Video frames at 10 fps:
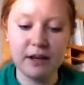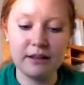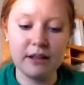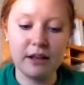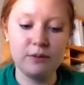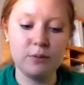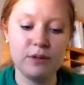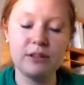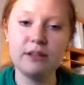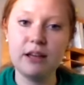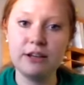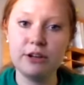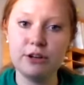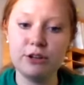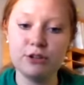And then within that
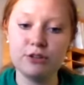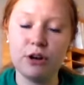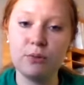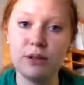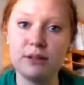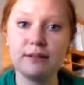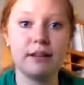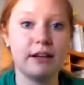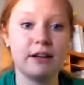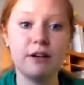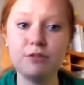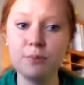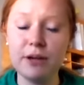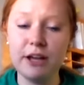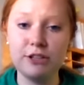year, you'll start with like a
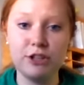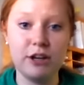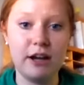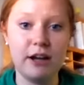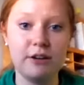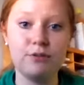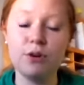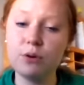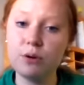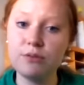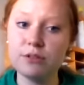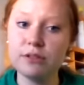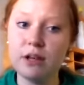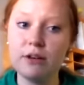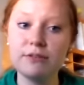cover page and a photo of
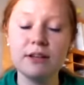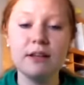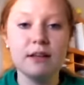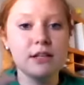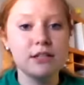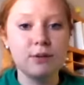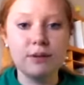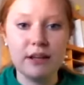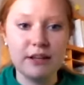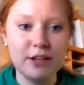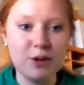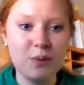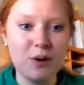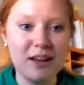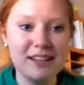yourself. So what that
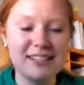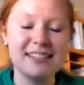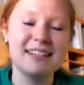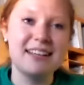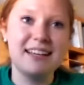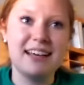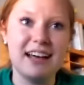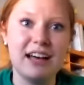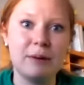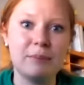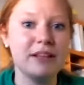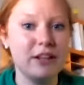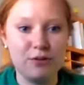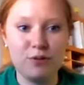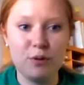year was,
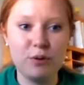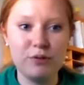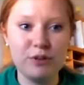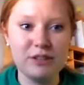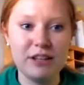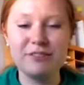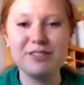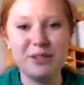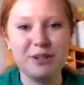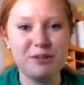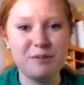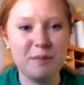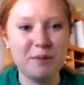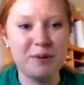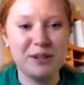and then a photo of yourself so you can
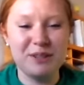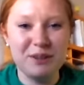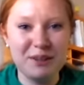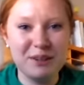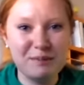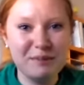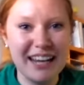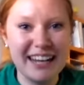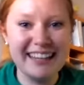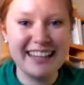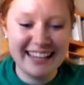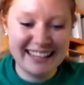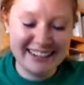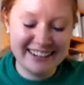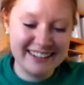remember what you looked like
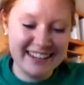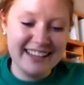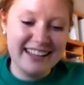that year.